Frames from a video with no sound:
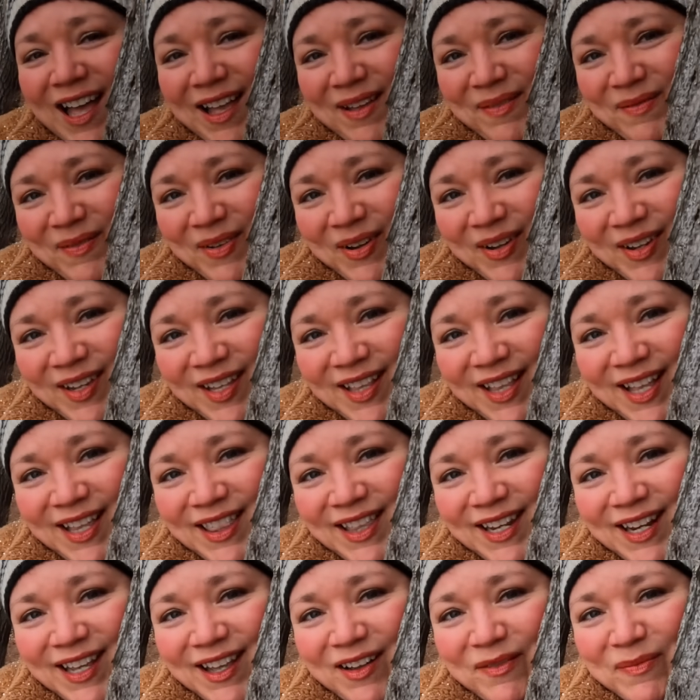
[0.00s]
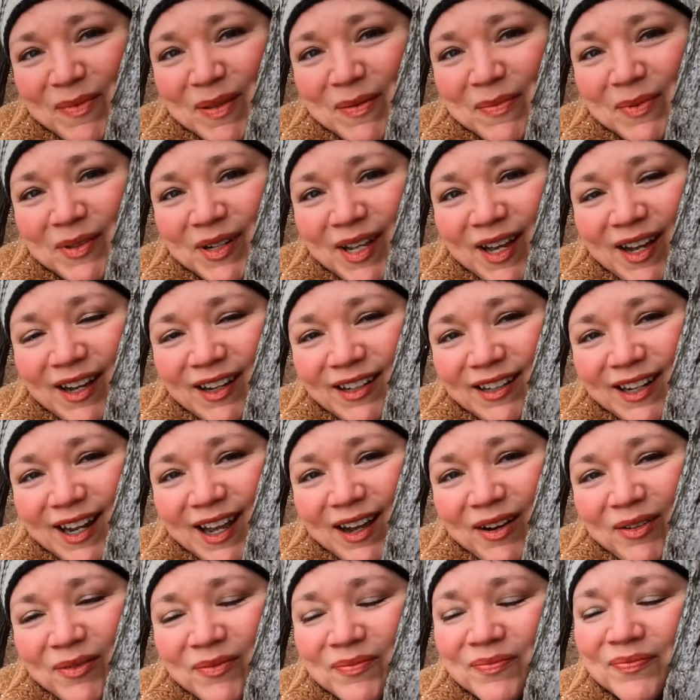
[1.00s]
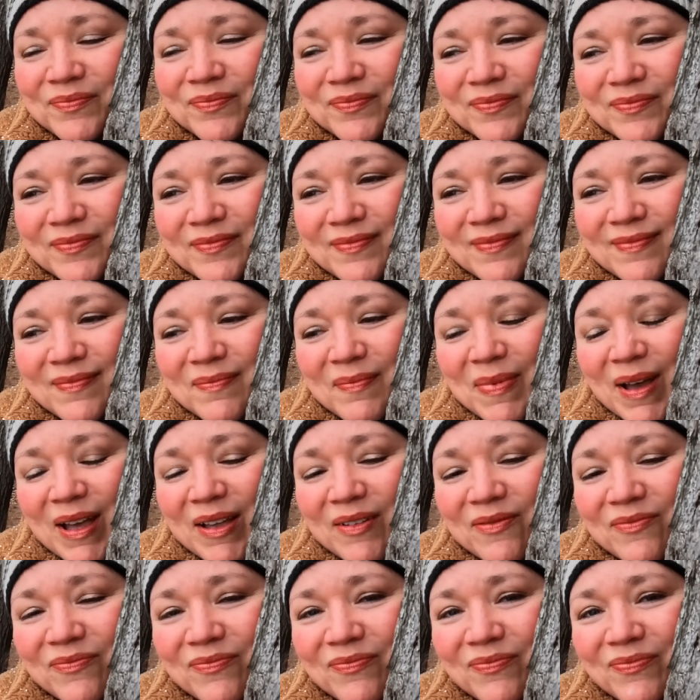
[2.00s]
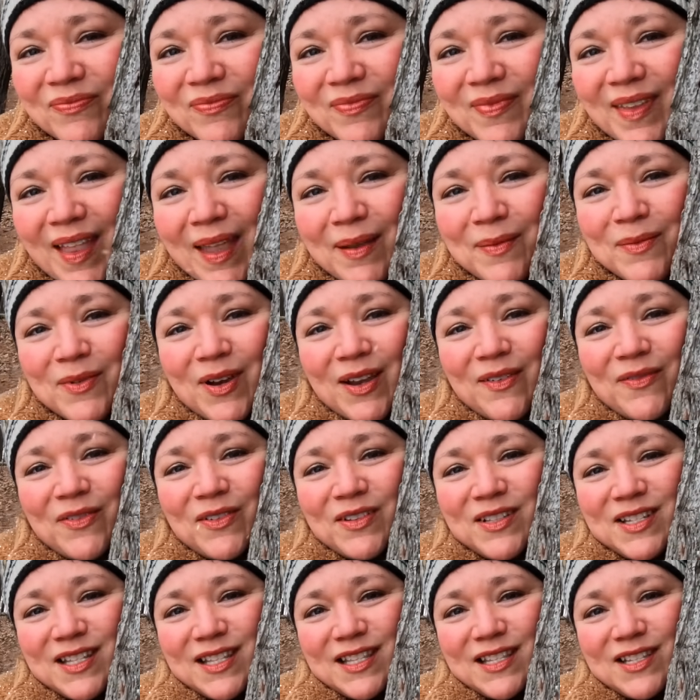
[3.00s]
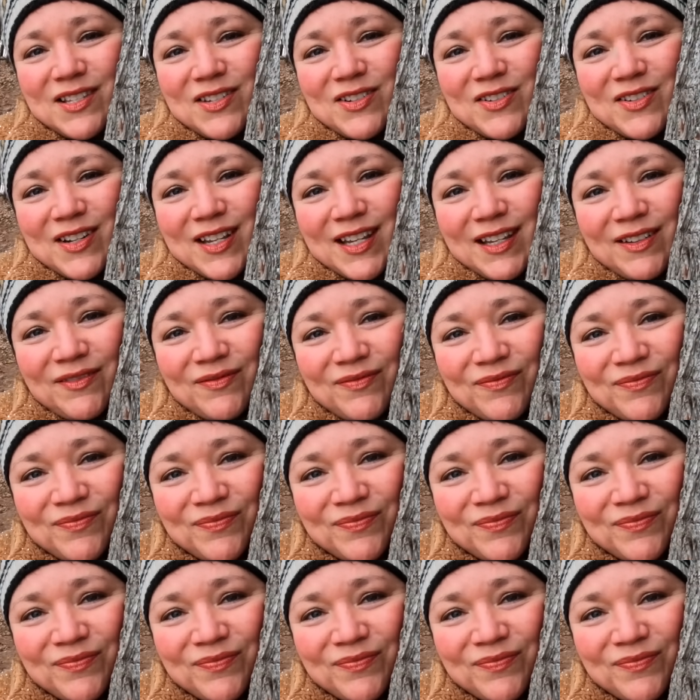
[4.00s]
I'm very glad that I have people to hug now, but I'm grateful to this tree